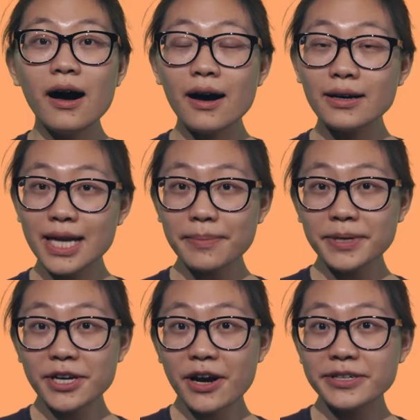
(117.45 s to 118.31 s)
A
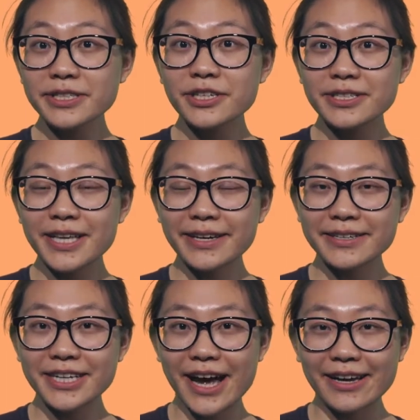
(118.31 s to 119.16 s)
debit card is just like
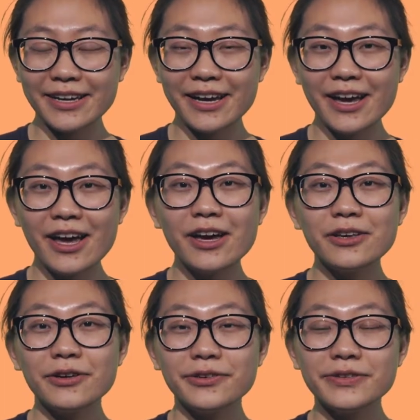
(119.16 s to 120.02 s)
a check.
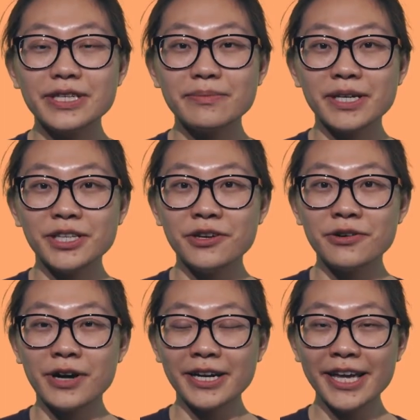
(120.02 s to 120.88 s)
You're using money
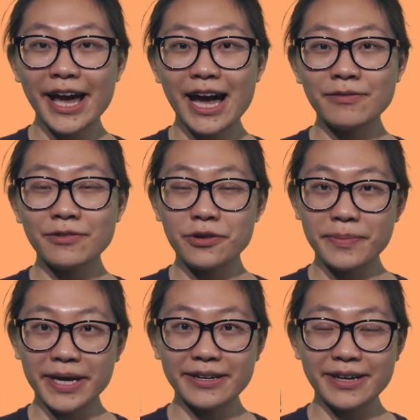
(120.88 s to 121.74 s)
you already have in
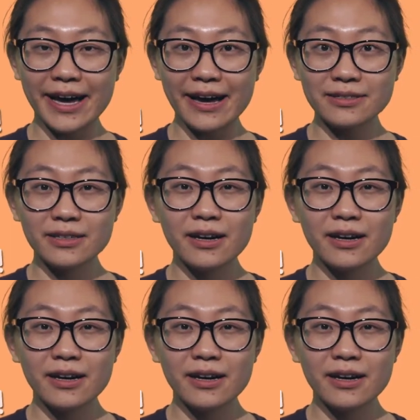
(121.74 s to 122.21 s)
your bank account.